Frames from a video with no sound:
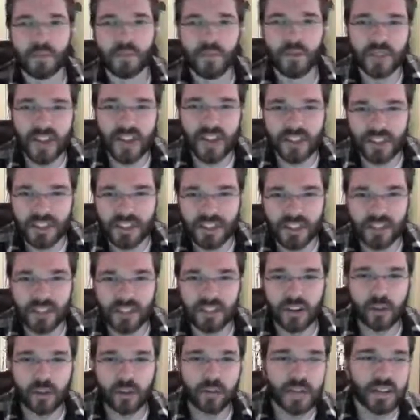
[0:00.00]
to move next year
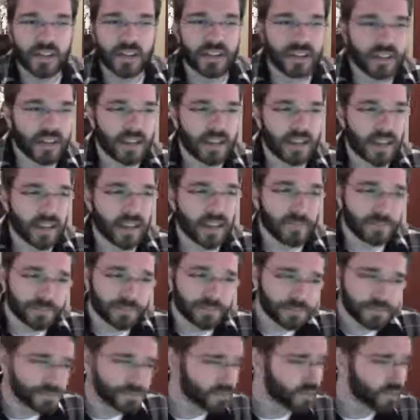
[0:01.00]
and I'll be in a city